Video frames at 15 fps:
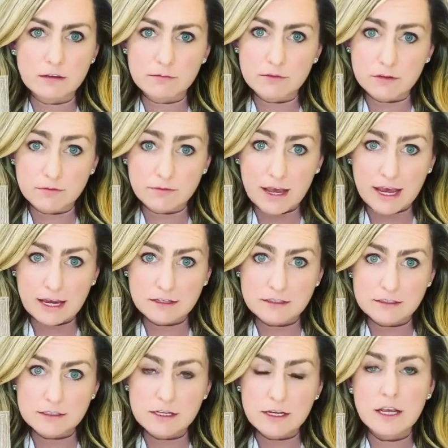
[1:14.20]

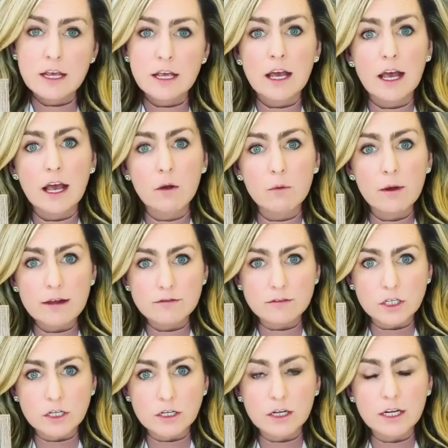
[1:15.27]
effects.
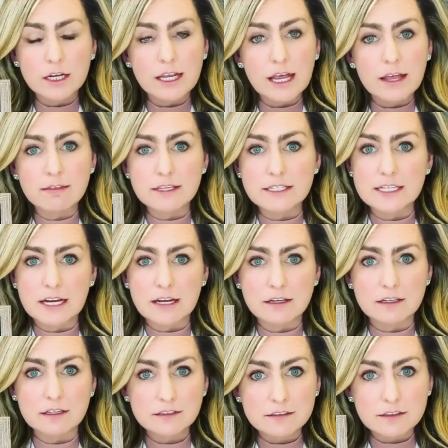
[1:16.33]
However, again, the
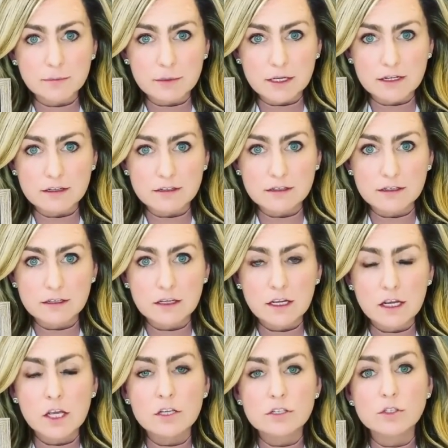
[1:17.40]
data is limited.
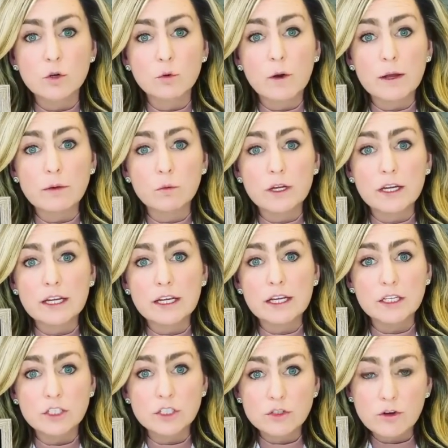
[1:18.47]
So when we
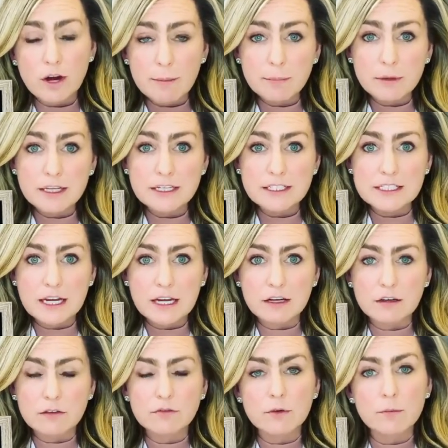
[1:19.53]
extrapolate
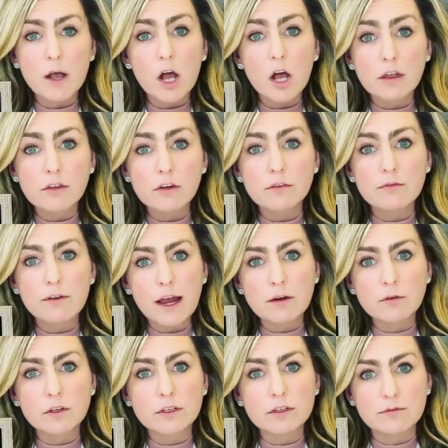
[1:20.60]
data from other
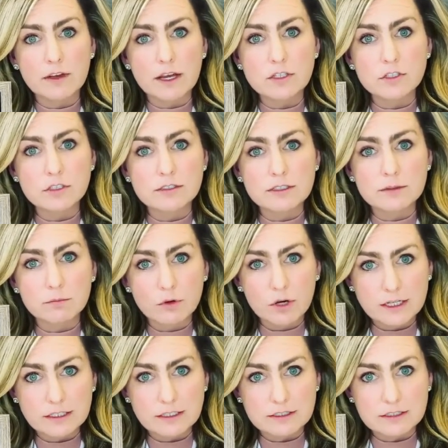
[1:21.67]
viral infections in
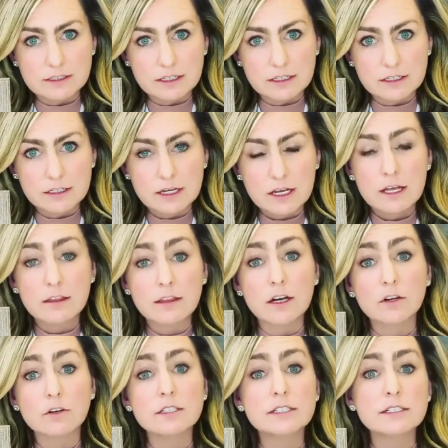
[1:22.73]
pregnancy that
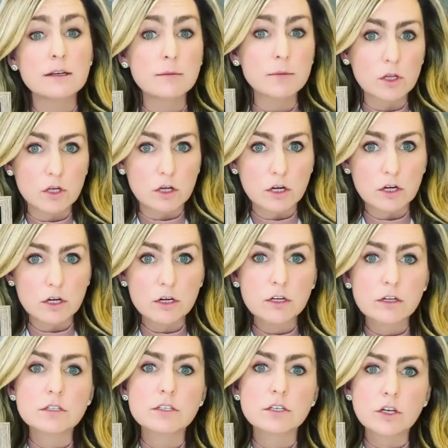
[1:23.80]
are similar
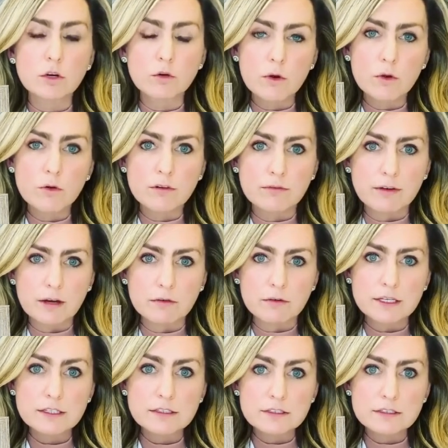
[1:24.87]
to
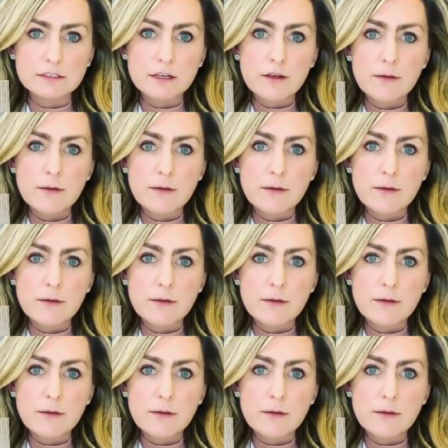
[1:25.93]
coronavirus,